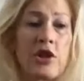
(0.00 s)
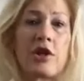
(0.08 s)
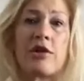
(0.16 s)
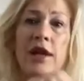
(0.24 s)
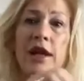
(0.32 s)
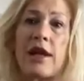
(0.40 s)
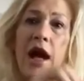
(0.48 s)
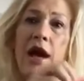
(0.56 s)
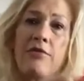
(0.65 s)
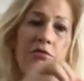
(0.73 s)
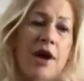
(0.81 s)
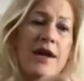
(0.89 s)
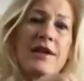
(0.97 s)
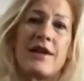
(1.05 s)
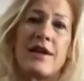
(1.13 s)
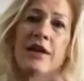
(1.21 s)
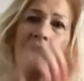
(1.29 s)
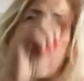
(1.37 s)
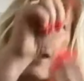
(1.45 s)
know, like
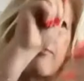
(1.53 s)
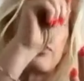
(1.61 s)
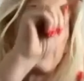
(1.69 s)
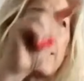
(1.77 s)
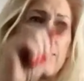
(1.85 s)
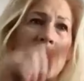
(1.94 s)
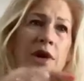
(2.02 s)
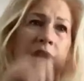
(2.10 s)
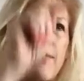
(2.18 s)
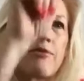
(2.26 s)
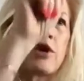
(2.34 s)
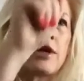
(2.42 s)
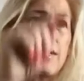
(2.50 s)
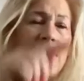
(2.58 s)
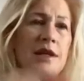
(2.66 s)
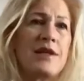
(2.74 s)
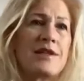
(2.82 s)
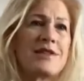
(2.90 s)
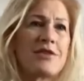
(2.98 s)
I put in what I'm going to
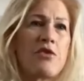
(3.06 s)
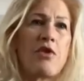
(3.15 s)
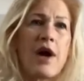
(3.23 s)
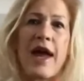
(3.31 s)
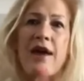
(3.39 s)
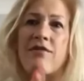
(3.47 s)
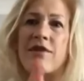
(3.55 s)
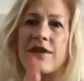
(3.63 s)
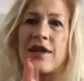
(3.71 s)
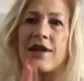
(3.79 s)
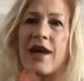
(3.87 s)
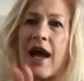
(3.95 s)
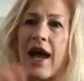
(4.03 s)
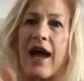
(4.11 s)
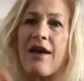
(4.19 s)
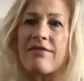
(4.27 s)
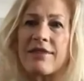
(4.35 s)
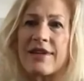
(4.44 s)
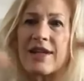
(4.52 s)
eat. So everything I
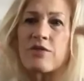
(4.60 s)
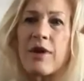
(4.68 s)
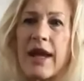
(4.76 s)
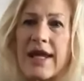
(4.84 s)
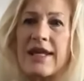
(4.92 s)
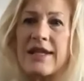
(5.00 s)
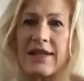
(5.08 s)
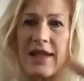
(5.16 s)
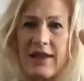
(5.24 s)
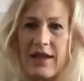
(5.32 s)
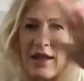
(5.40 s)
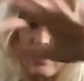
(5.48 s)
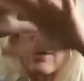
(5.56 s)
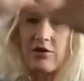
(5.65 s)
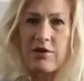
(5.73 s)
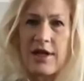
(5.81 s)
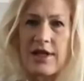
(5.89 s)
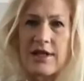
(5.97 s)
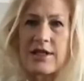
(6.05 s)
have, that's what I eat in that day, you know,
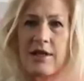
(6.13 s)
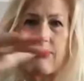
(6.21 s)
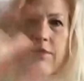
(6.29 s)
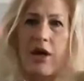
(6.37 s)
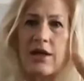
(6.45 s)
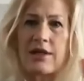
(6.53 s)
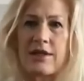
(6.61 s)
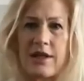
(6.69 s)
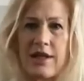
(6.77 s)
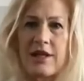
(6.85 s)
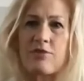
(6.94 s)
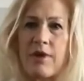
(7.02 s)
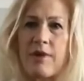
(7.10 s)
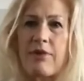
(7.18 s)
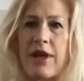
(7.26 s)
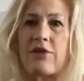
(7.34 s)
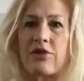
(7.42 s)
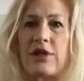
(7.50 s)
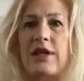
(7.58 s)
like it's in the box and that's what I'm
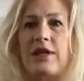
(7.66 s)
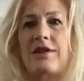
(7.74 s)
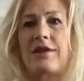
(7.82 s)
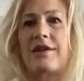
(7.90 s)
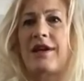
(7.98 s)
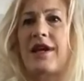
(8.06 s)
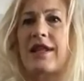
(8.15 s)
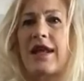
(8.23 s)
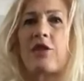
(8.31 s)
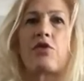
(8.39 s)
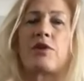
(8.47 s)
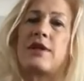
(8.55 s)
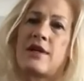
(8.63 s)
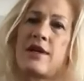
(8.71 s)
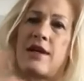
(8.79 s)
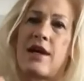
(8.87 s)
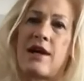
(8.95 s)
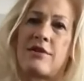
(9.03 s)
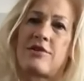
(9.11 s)
allowed to eat. And I don't eat
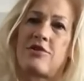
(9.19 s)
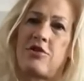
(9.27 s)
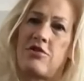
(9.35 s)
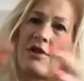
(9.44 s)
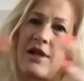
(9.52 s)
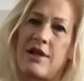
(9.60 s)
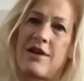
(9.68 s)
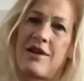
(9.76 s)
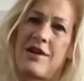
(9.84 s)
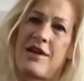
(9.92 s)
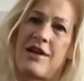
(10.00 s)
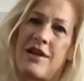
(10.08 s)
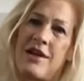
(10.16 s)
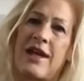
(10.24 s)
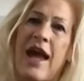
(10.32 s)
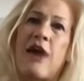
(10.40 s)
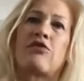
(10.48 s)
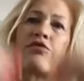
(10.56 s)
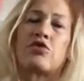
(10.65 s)
nothing else, you know, like
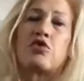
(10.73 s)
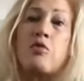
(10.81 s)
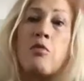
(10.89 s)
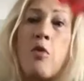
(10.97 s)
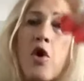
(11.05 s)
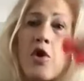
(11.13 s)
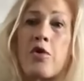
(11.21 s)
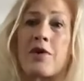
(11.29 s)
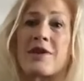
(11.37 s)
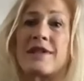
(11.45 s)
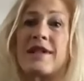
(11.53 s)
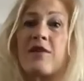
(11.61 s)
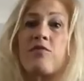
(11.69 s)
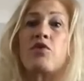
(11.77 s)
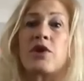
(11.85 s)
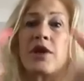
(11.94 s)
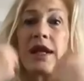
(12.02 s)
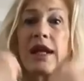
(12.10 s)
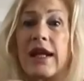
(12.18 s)
count for tomorrow instead of
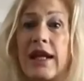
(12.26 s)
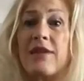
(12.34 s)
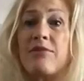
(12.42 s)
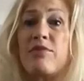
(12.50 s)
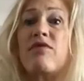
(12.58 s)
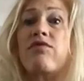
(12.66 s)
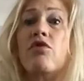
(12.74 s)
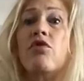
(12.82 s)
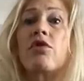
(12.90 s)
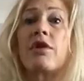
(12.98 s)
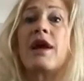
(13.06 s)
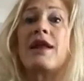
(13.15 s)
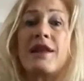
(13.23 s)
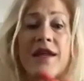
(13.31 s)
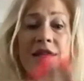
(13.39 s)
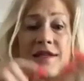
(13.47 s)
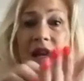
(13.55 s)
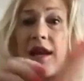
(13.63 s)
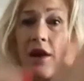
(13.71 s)
putting it in before and then say,